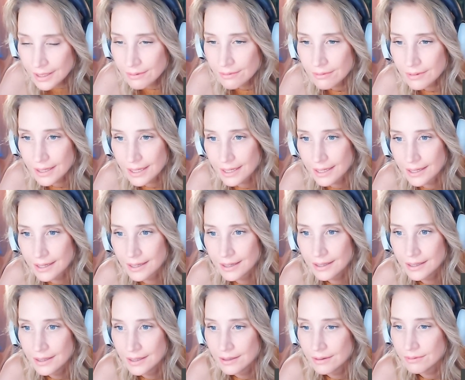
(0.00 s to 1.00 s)

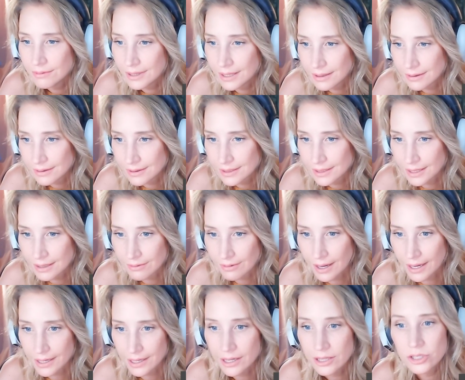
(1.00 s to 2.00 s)
where did I
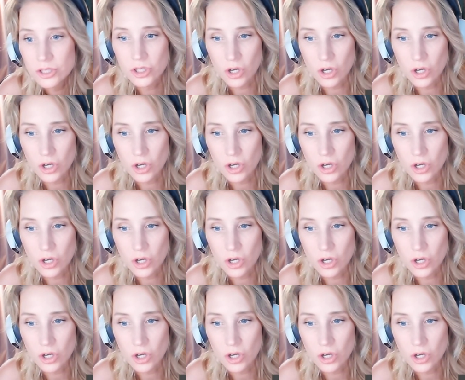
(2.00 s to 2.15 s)
write it?